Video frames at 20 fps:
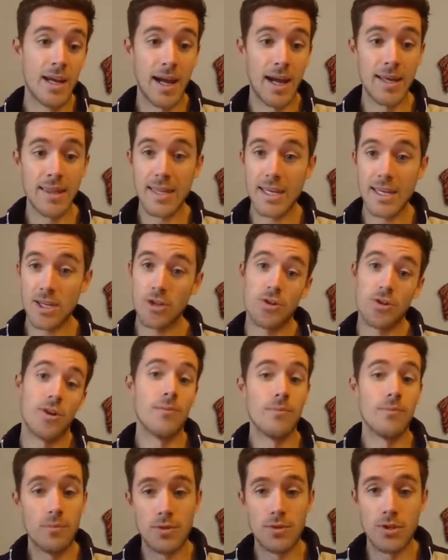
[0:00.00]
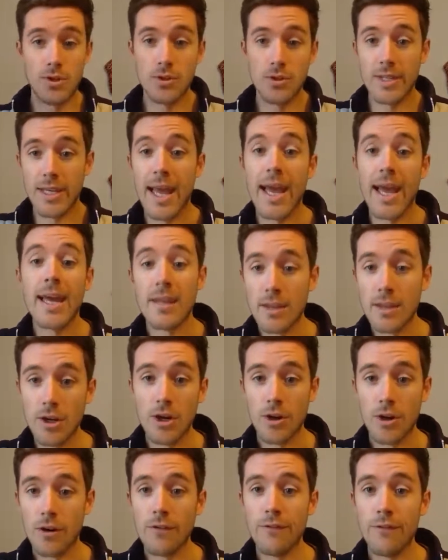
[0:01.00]
I think you're certainly ahead of the
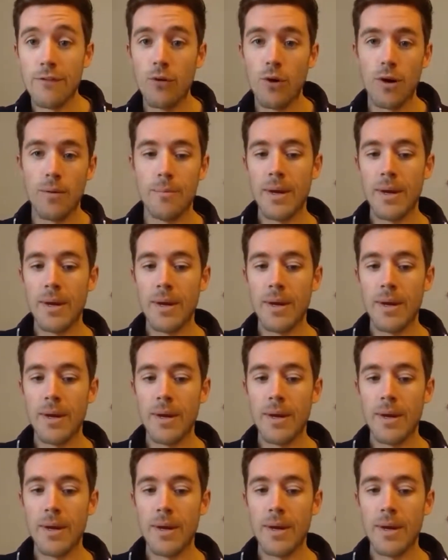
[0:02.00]
curve for.